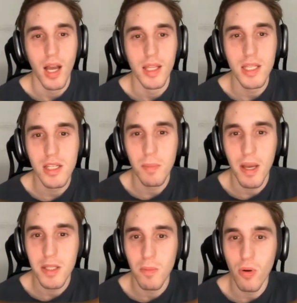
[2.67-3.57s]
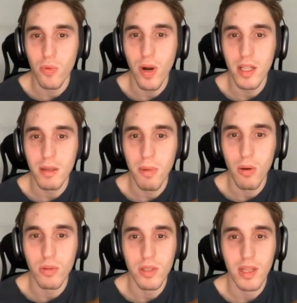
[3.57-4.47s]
This is my small rant about